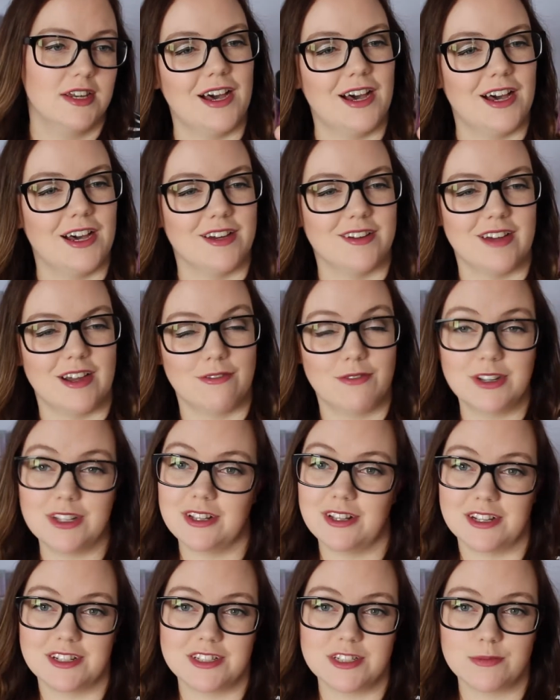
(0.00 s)
I really
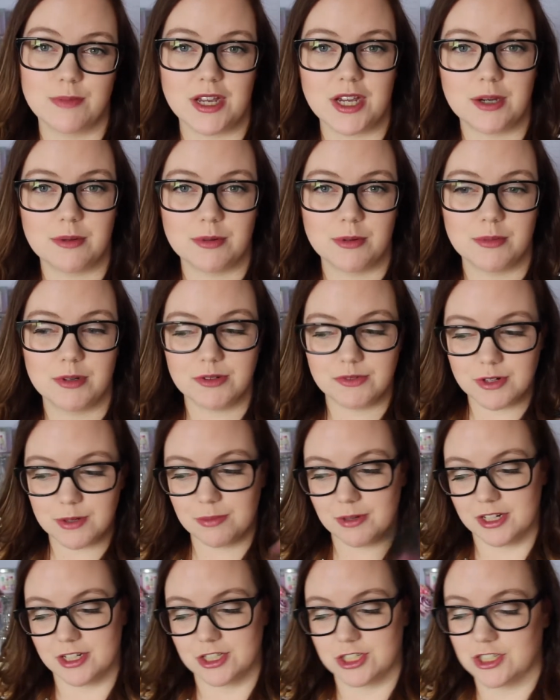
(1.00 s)
like this makeup remover,
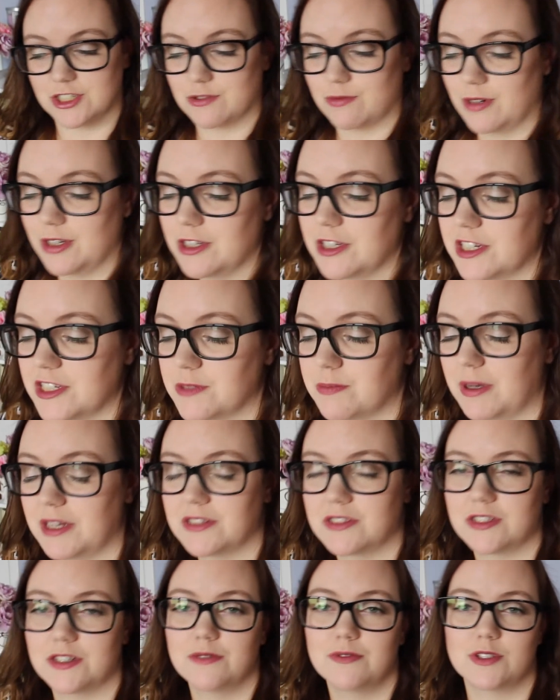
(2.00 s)
but it's just really
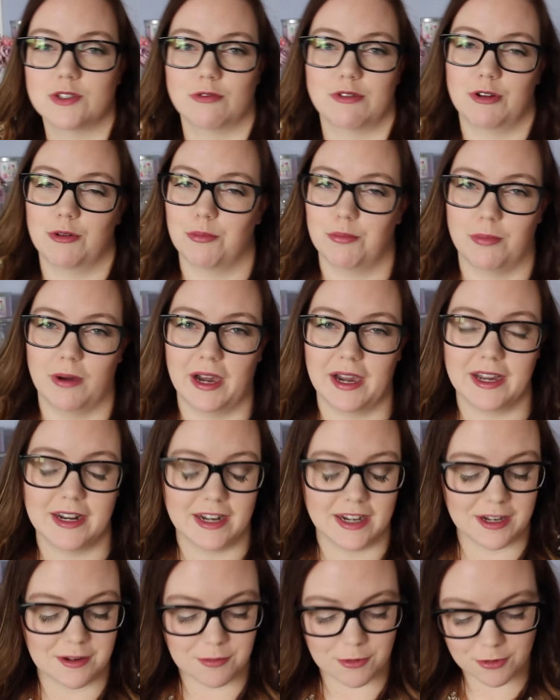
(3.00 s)
expensive, so I don't buy it
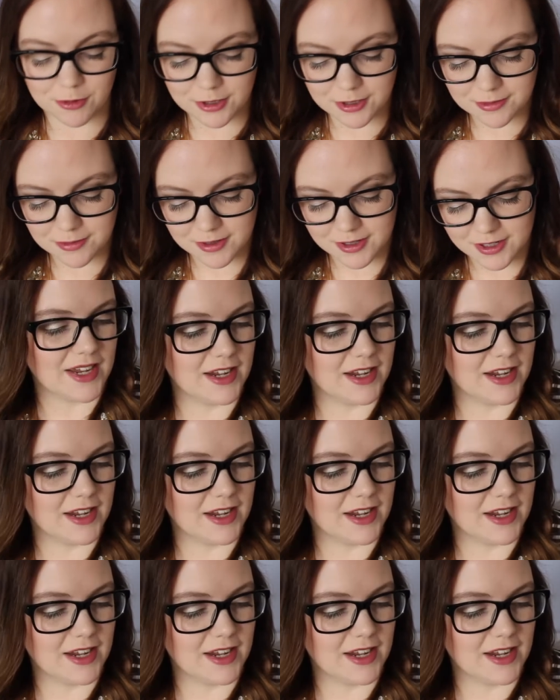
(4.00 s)
anymore.